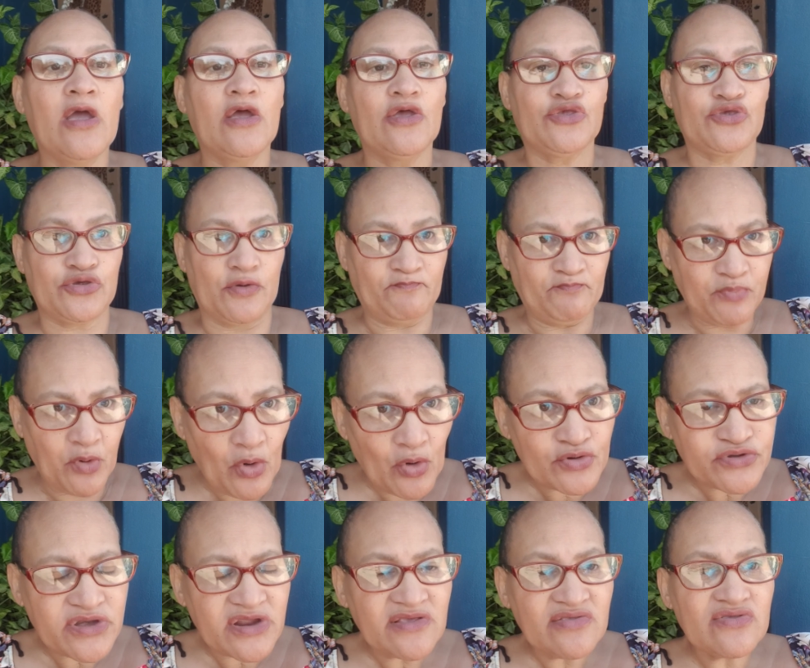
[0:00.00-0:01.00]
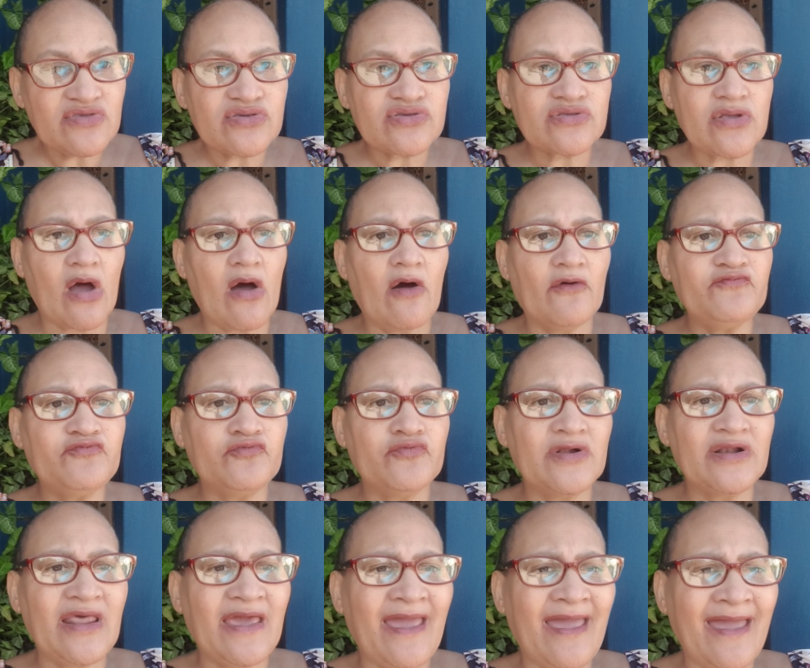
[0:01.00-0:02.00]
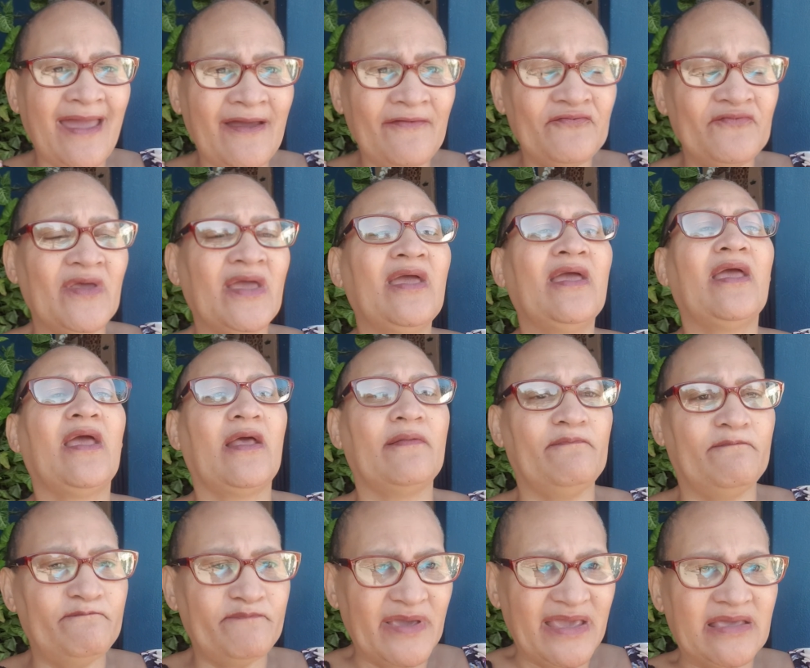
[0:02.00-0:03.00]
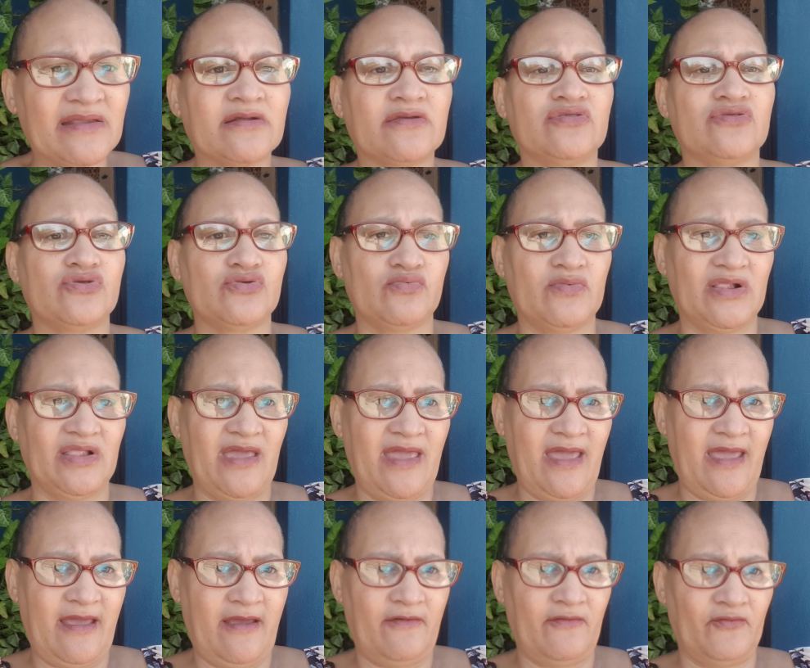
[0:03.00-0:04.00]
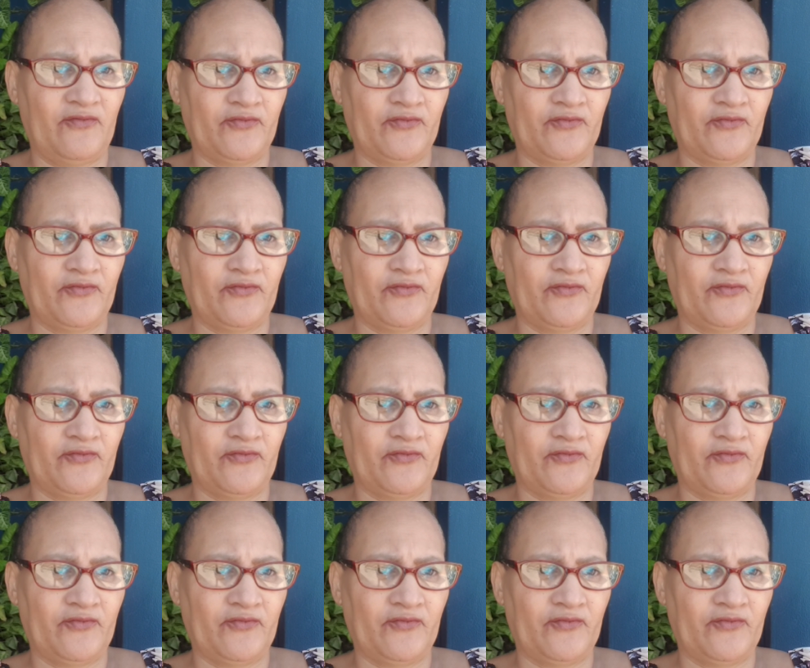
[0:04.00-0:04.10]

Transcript: supporting staff will have, and parents will have.